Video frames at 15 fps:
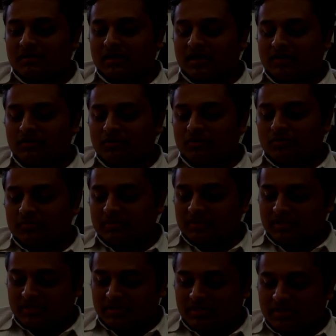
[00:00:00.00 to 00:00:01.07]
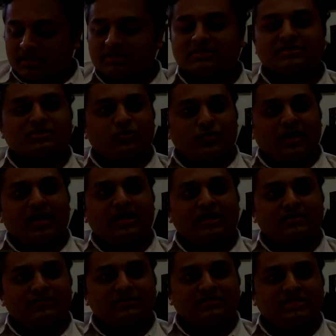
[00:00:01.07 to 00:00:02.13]
I don't know, there's a square
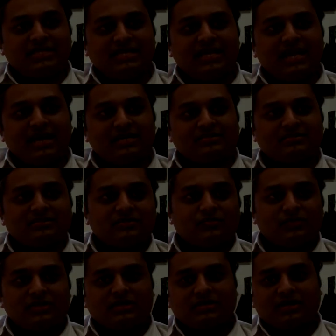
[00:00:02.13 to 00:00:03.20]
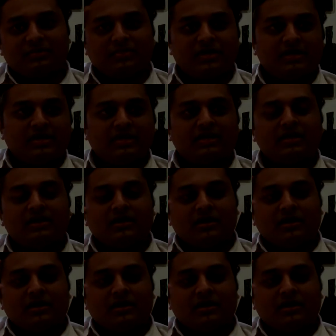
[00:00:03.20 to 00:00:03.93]
and with GDI is written with the red building,